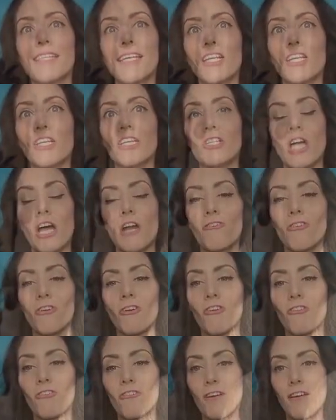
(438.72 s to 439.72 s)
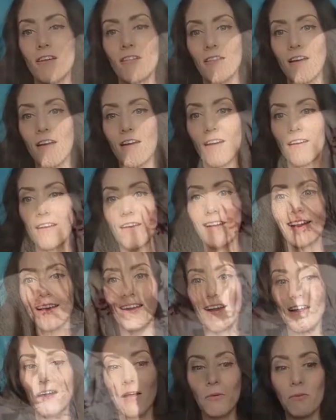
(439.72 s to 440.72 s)
scene in general, a lot
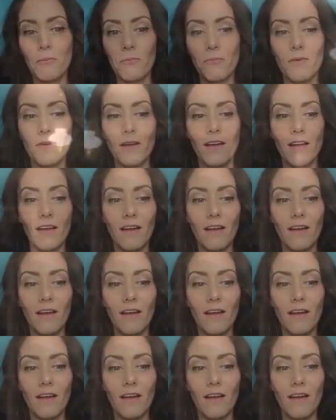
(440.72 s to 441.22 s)
um,